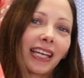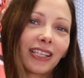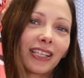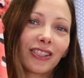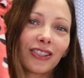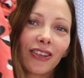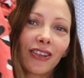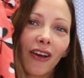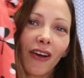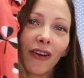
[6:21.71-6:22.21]

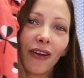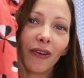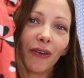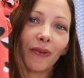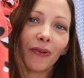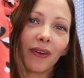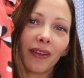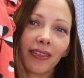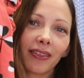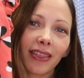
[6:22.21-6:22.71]

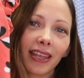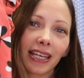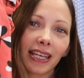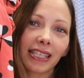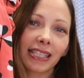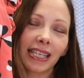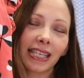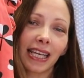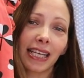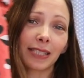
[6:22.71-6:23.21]
So
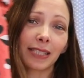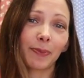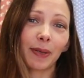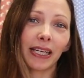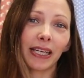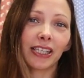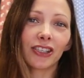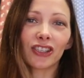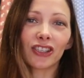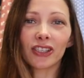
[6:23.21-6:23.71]
this has
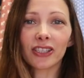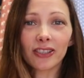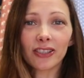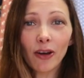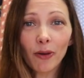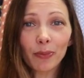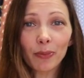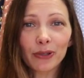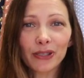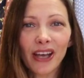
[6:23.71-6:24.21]
been just a
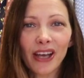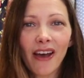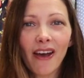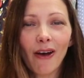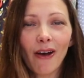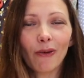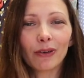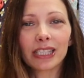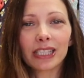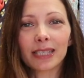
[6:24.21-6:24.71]
sample
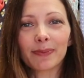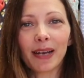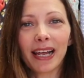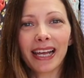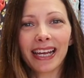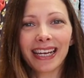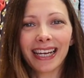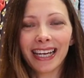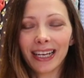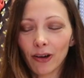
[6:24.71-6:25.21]
skirt on
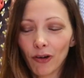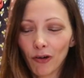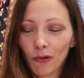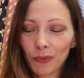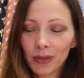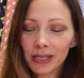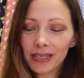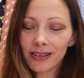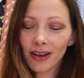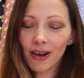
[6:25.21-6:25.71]
display in our
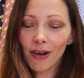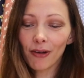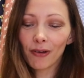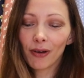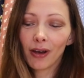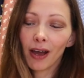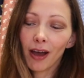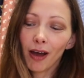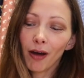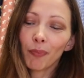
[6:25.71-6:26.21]
window,
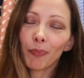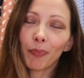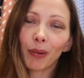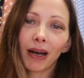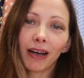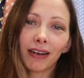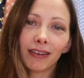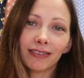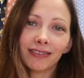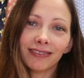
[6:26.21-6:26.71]

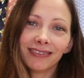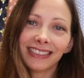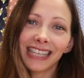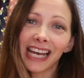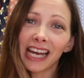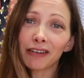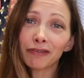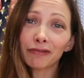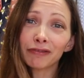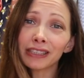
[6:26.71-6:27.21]
but
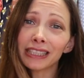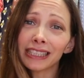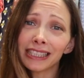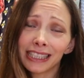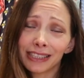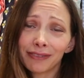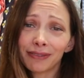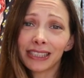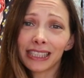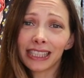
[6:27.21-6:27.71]
yeah,
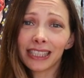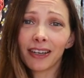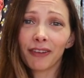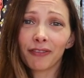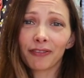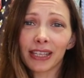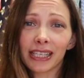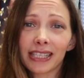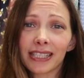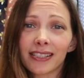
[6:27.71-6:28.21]
really, really
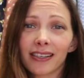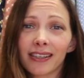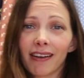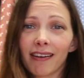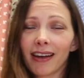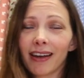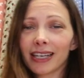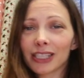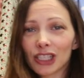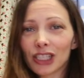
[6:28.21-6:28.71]
love this
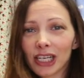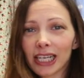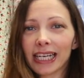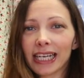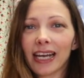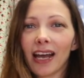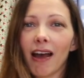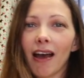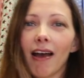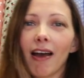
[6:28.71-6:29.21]
skirt
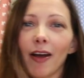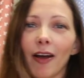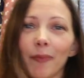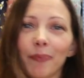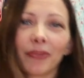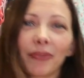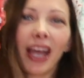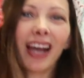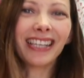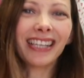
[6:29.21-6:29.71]
actually.
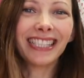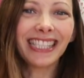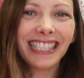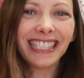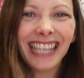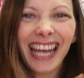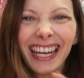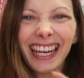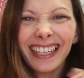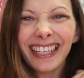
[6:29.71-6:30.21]
I did
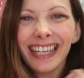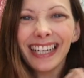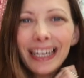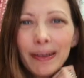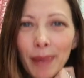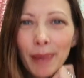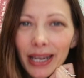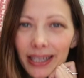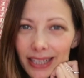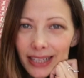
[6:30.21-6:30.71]
technically
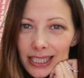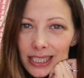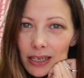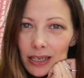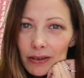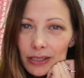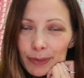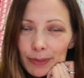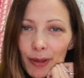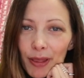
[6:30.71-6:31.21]
make this
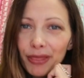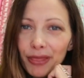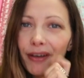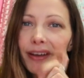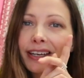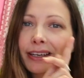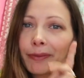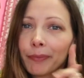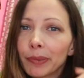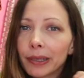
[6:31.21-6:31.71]
last month.
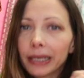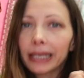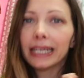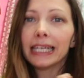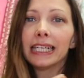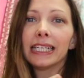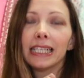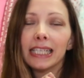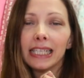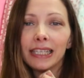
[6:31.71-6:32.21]
I
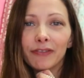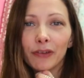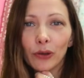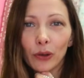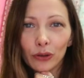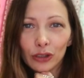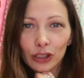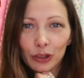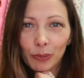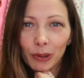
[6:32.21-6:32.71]
completely
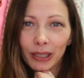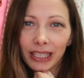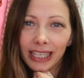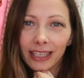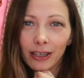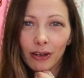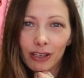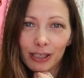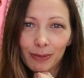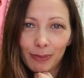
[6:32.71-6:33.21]
forgot to put it
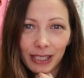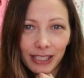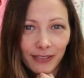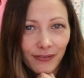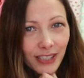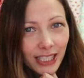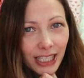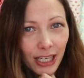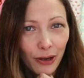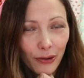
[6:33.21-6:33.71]
in last month's
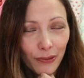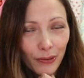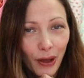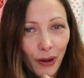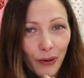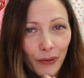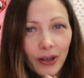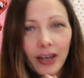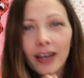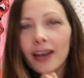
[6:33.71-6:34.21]
video
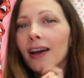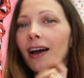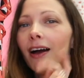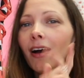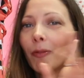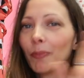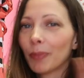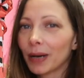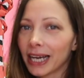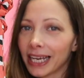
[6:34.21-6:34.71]
though.
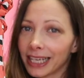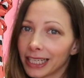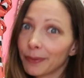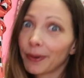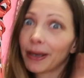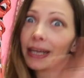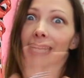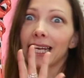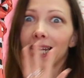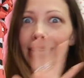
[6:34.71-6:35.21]
But
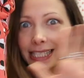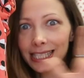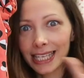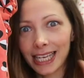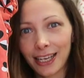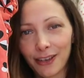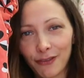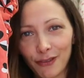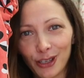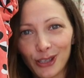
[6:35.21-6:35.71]
anyway, it's
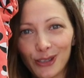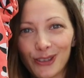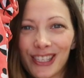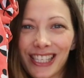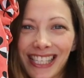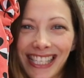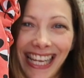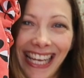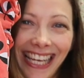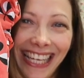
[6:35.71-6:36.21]
here for you to
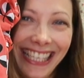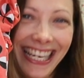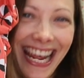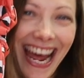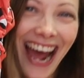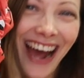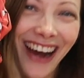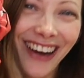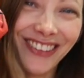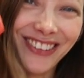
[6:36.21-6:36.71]
see
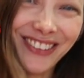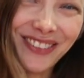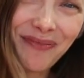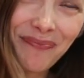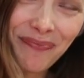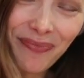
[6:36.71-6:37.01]
now.